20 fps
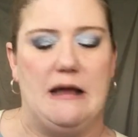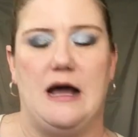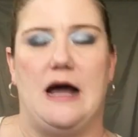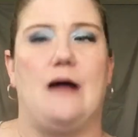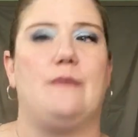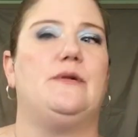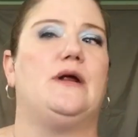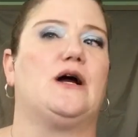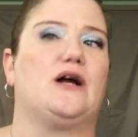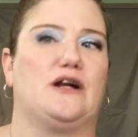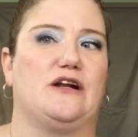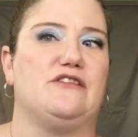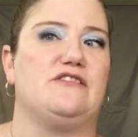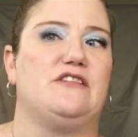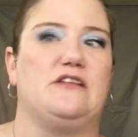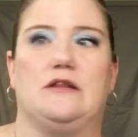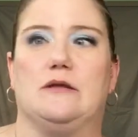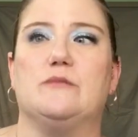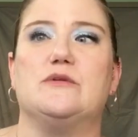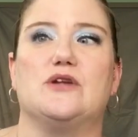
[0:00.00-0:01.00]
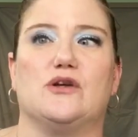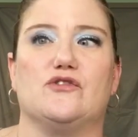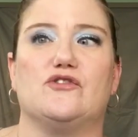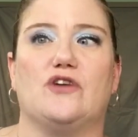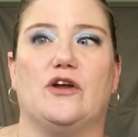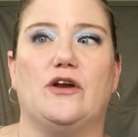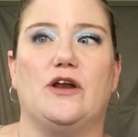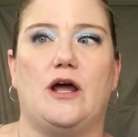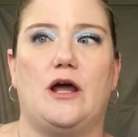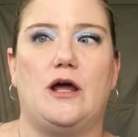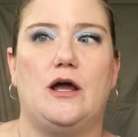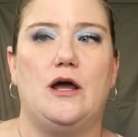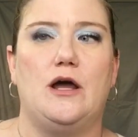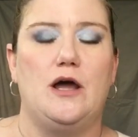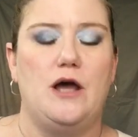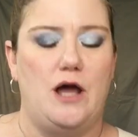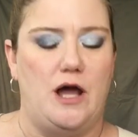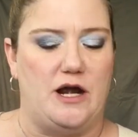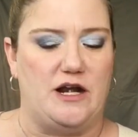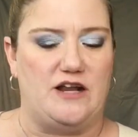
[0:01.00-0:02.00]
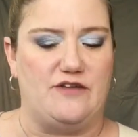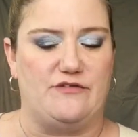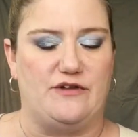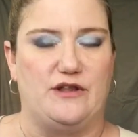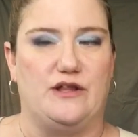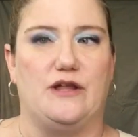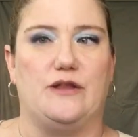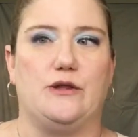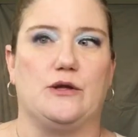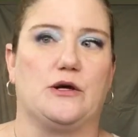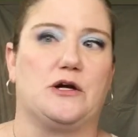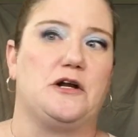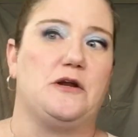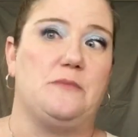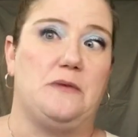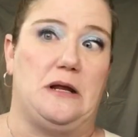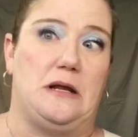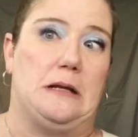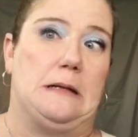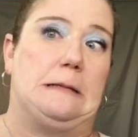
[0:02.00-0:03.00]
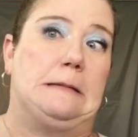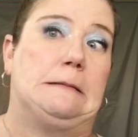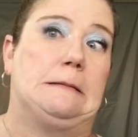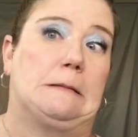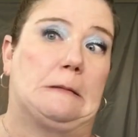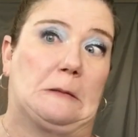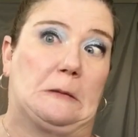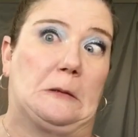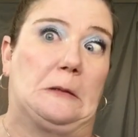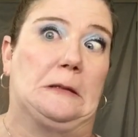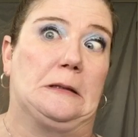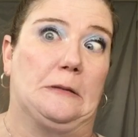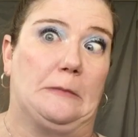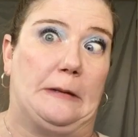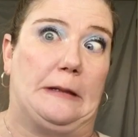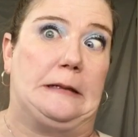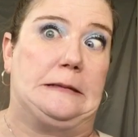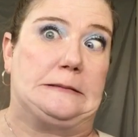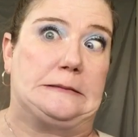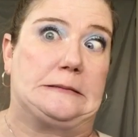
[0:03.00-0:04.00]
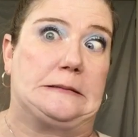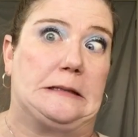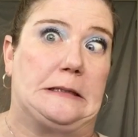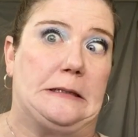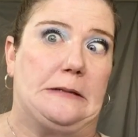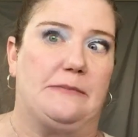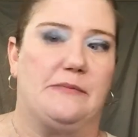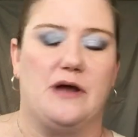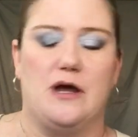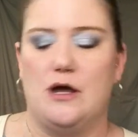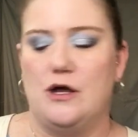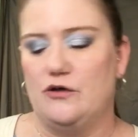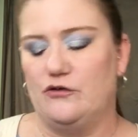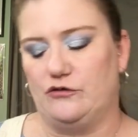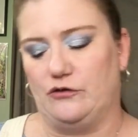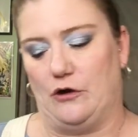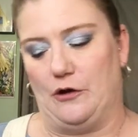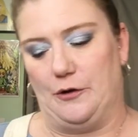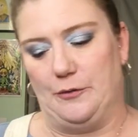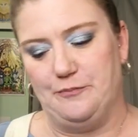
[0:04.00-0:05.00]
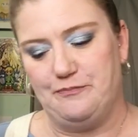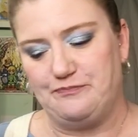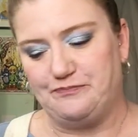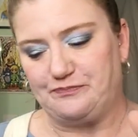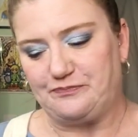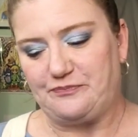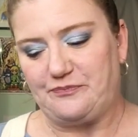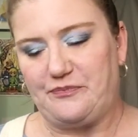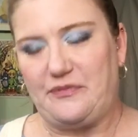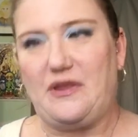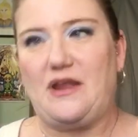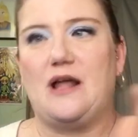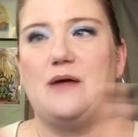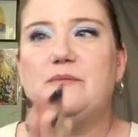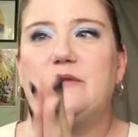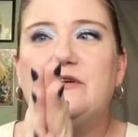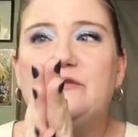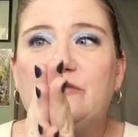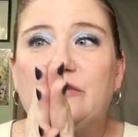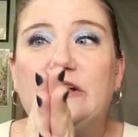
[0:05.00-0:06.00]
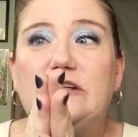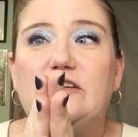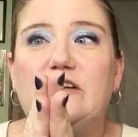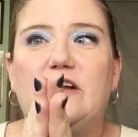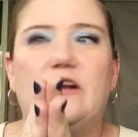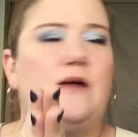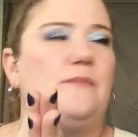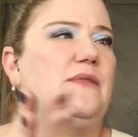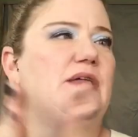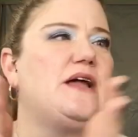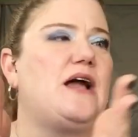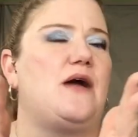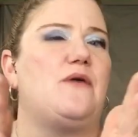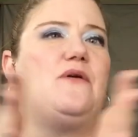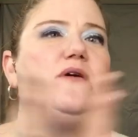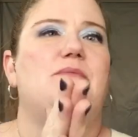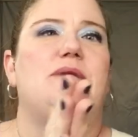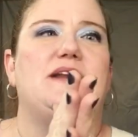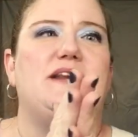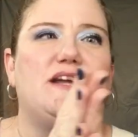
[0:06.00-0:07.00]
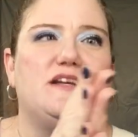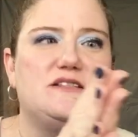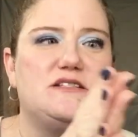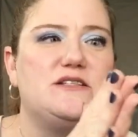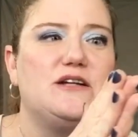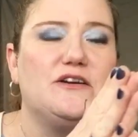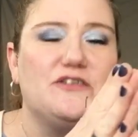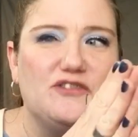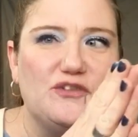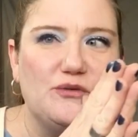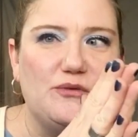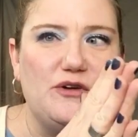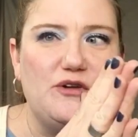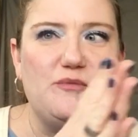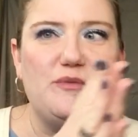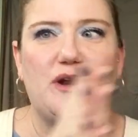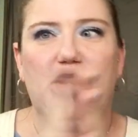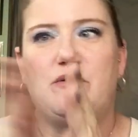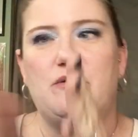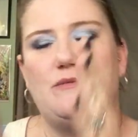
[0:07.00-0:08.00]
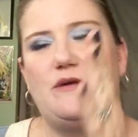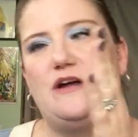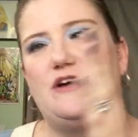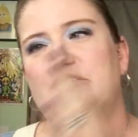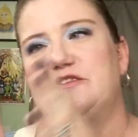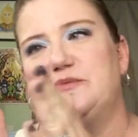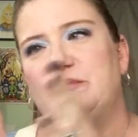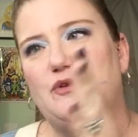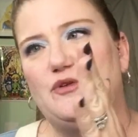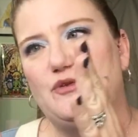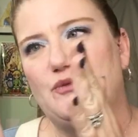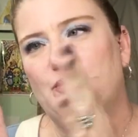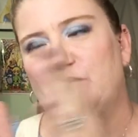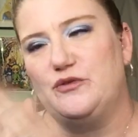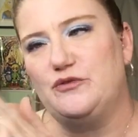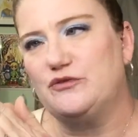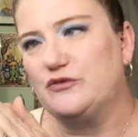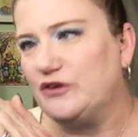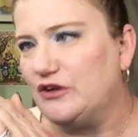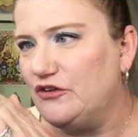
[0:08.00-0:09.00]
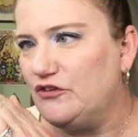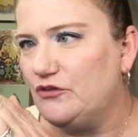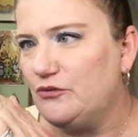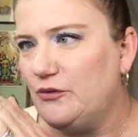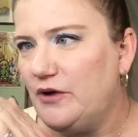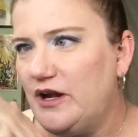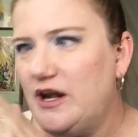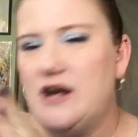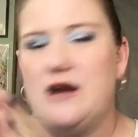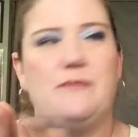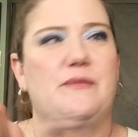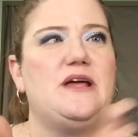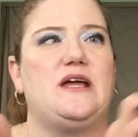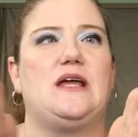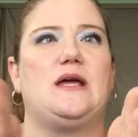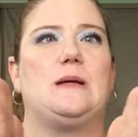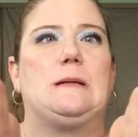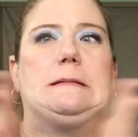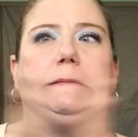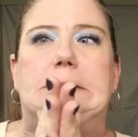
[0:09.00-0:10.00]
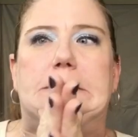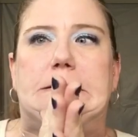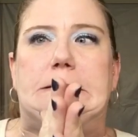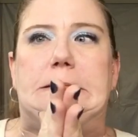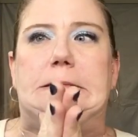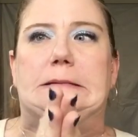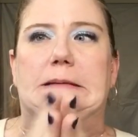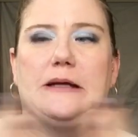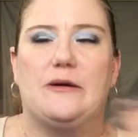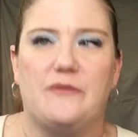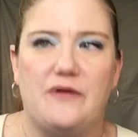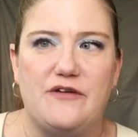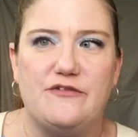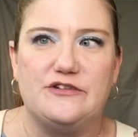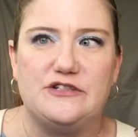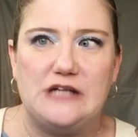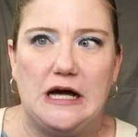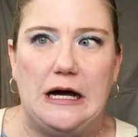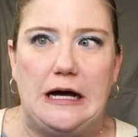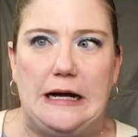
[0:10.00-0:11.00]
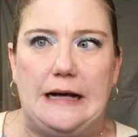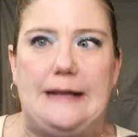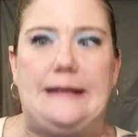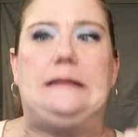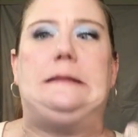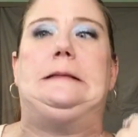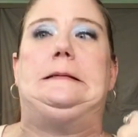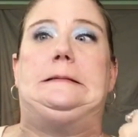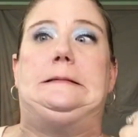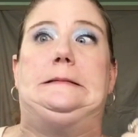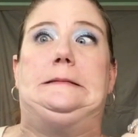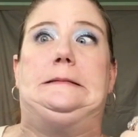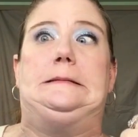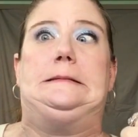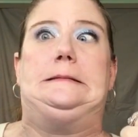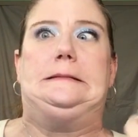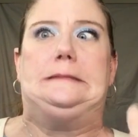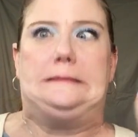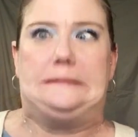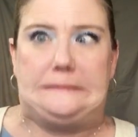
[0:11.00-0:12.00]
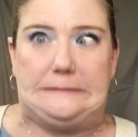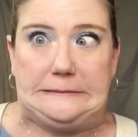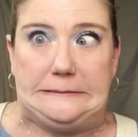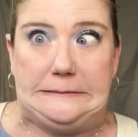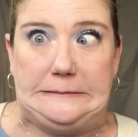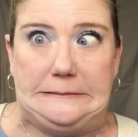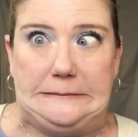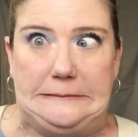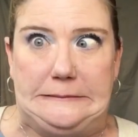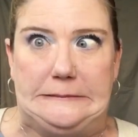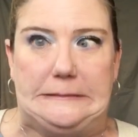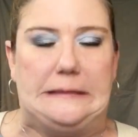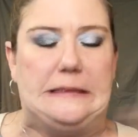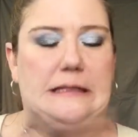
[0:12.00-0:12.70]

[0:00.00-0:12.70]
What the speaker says: I'm not going to see them till Sunday. And even then, they're going to be in really bad shape. So, I'm conflicted. I'm like, I want my dad's Ducks to win, but I want my husband's Wolverines to win. And I'm like, ugh, can we have a tie? Ugh.